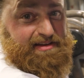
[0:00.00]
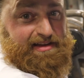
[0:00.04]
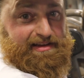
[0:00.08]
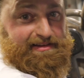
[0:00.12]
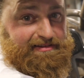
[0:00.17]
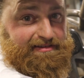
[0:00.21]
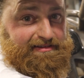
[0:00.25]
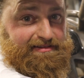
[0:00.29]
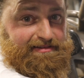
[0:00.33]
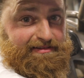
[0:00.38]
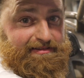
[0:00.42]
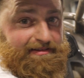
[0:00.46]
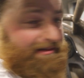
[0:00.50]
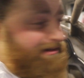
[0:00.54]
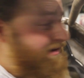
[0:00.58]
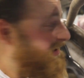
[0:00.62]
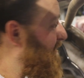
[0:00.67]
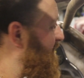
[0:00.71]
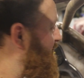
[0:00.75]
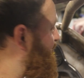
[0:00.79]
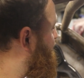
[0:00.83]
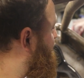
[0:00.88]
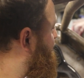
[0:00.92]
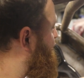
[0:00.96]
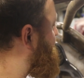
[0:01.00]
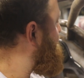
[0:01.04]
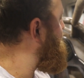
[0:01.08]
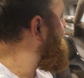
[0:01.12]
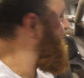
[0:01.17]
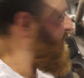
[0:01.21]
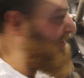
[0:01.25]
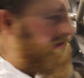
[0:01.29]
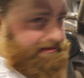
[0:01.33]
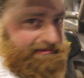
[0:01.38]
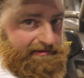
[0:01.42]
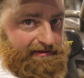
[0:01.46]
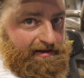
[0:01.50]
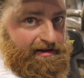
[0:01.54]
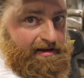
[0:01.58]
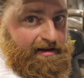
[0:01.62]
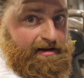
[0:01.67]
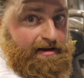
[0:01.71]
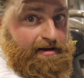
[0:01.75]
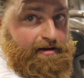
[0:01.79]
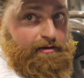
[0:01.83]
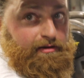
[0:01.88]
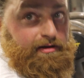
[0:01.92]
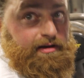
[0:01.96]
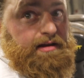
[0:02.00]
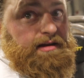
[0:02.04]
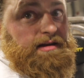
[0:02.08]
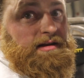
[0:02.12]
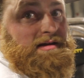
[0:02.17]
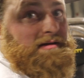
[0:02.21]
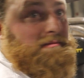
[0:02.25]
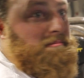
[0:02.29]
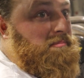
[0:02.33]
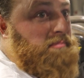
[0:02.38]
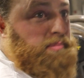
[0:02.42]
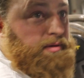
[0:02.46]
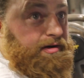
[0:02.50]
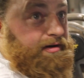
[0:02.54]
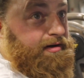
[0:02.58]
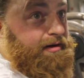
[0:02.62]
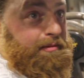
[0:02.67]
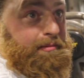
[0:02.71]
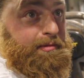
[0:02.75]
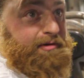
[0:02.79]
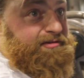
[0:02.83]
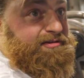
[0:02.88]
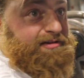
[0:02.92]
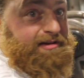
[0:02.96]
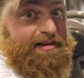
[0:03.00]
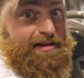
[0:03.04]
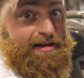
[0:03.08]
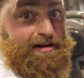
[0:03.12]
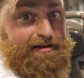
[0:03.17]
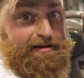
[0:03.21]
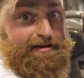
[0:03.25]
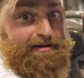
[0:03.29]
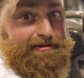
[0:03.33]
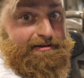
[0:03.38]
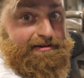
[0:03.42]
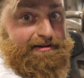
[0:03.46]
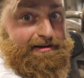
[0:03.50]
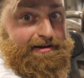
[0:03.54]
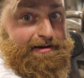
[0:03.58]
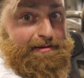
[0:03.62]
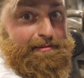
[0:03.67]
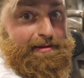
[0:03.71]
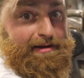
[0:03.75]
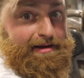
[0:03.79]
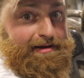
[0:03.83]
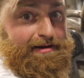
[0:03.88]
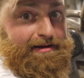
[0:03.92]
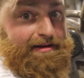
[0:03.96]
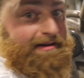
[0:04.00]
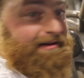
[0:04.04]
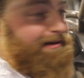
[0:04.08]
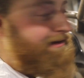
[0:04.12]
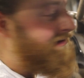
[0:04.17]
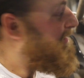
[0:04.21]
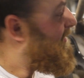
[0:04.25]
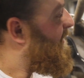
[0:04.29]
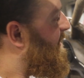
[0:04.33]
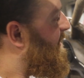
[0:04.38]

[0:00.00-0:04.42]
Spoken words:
fits. It doesn't fit anything else. Are you going to put it on a Murcielago? Are you going to make a